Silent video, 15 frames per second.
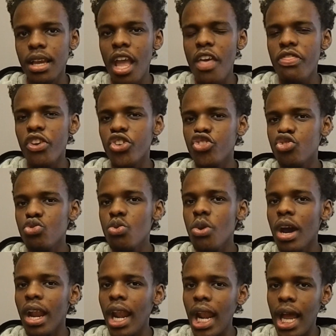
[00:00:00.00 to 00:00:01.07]
that you
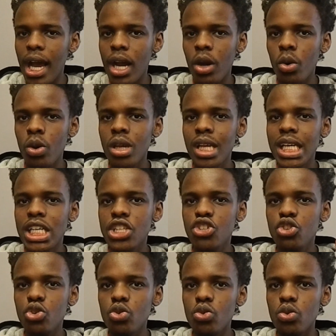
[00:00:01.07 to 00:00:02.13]
allow
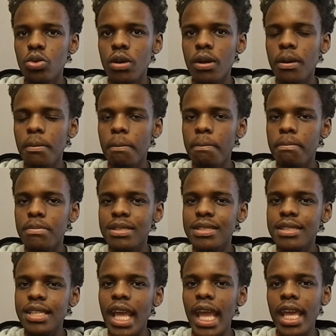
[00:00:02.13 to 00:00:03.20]
to
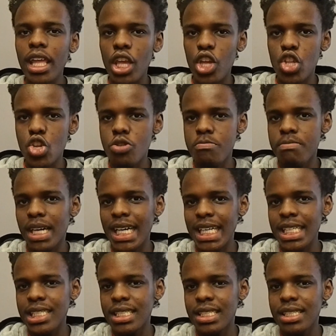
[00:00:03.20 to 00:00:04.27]
stay in your
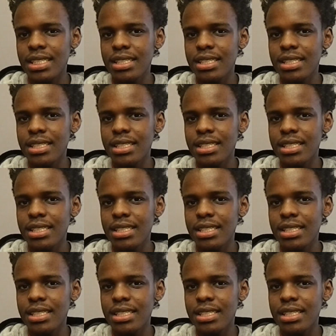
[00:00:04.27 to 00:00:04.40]
mind